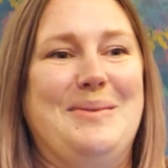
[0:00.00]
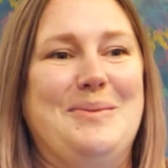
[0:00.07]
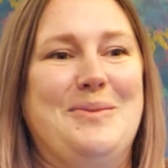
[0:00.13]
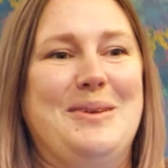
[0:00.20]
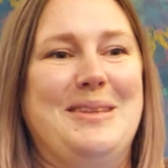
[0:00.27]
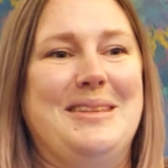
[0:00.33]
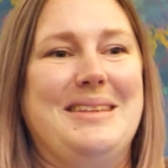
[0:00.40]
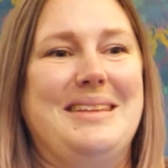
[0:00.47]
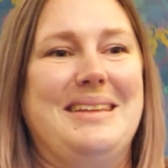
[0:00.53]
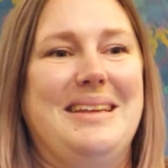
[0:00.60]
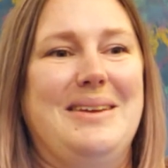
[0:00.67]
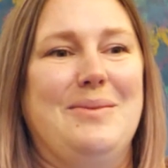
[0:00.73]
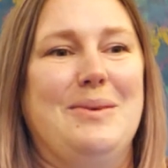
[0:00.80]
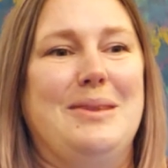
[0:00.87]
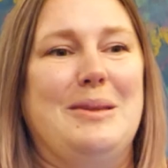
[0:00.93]

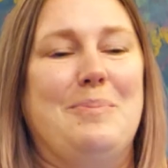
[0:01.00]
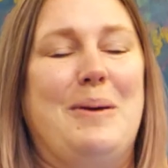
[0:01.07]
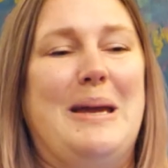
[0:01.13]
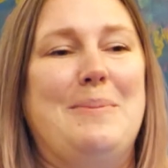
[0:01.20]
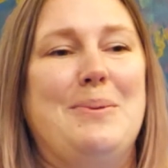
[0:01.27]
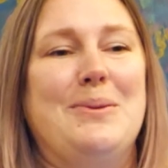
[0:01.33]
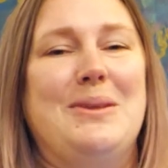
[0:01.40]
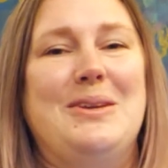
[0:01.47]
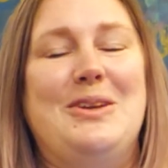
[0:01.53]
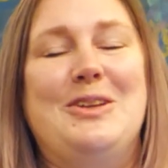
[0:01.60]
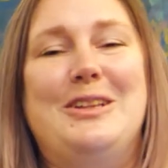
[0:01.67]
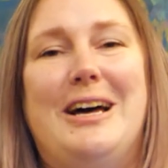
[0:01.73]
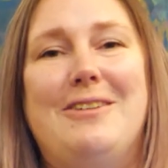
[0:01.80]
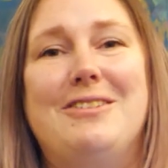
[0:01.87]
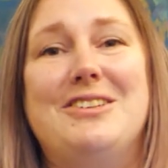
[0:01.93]
with the people that you
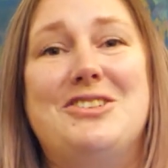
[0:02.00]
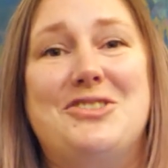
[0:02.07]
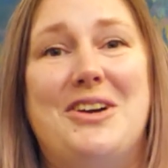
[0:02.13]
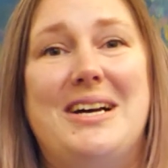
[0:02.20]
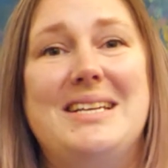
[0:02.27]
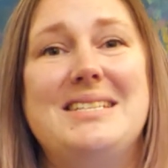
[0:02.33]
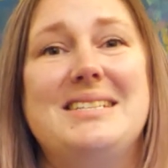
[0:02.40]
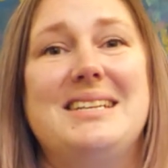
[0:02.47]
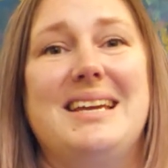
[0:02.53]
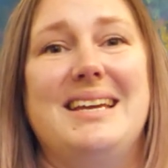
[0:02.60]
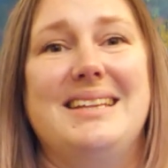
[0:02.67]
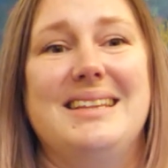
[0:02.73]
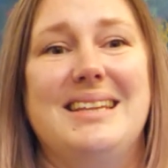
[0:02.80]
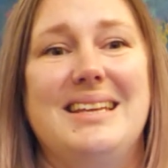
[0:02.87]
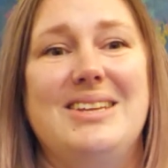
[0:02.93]
love and trust
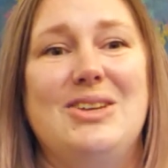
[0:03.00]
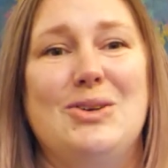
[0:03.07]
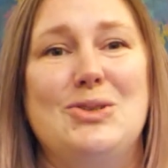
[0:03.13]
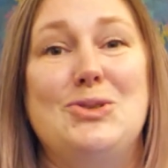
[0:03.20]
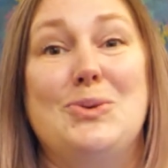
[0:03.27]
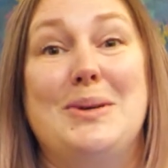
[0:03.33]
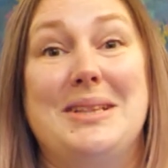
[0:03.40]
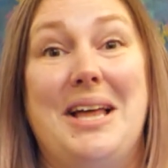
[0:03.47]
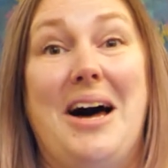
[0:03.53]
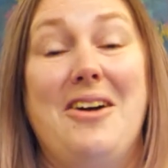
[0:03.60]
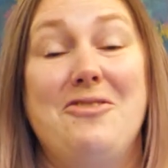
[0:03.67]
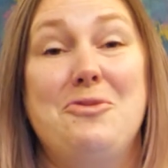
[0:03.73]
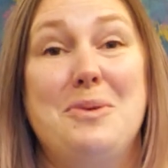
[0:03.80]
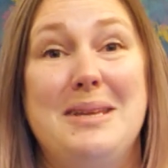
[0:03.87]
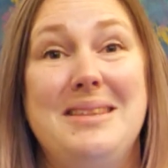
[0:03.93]
and that you're doing
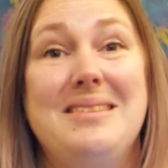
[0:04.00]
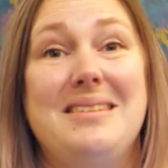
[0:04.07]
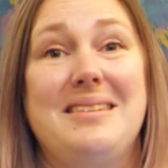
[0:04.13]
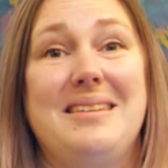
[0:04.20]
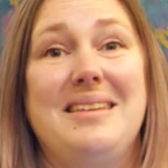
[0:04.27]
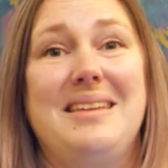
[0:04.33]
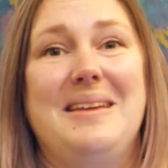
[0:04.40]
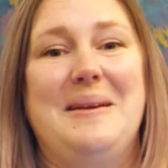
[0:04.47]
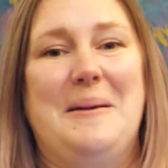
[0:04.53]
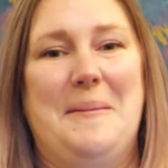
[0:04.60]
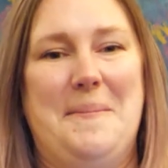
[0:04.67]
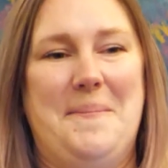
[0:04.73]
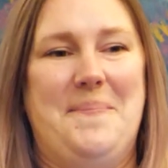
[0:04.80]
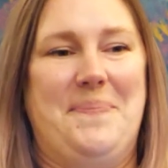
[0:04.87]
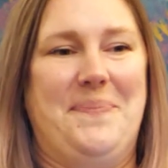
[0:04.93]
life with.
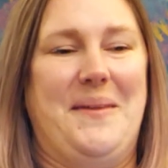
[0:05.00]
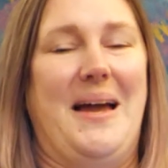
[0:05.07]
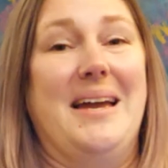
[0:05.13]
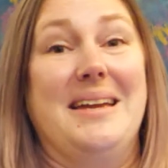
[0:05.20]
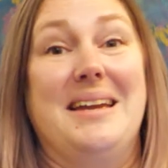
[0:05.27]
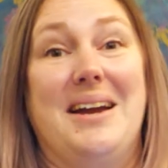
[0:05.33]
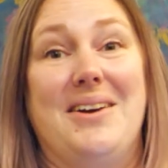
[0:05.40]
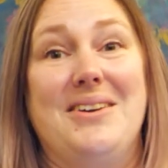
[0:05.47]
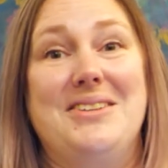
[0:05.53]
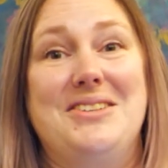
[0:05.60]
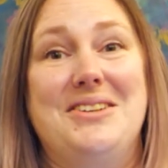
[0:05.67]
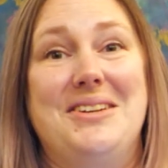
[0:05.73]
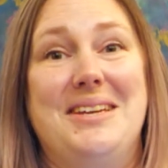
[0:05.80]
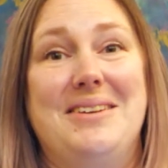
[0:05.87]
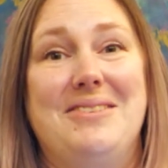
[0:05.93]
I encourage
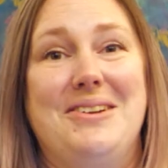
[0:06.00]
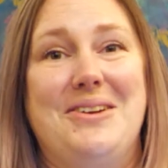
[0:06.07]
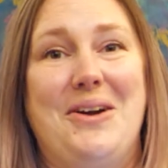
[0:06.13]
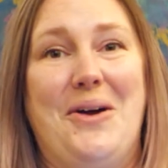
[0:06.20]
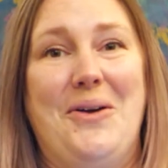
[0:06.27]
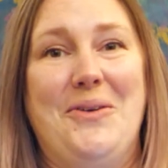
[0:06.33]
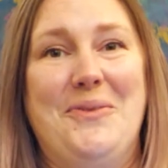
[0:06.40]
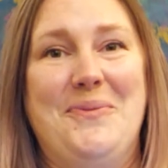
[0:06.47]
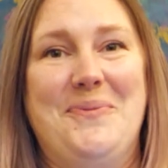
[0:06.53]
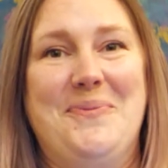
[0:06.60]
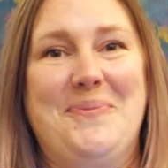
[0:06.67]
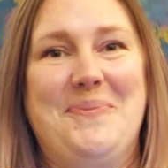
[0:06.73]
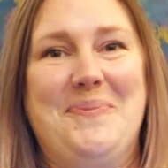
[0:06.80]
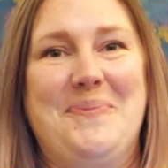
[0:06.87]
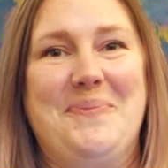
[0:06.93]
you to give it a go.
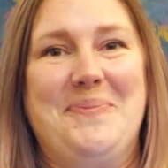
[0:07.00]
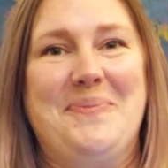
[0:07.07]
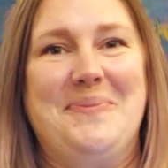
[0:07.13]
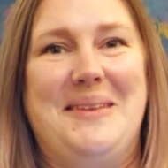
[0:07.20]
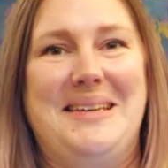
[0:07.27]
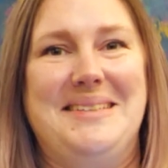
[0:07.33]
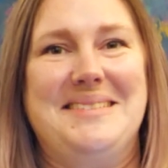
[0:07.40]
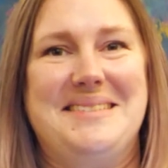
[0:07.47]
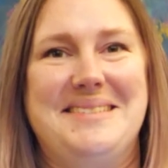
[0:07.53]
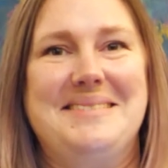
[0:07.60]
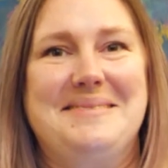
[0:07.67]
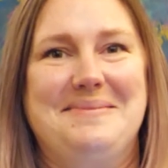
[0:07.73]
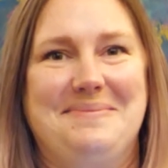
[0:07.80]
Thanks.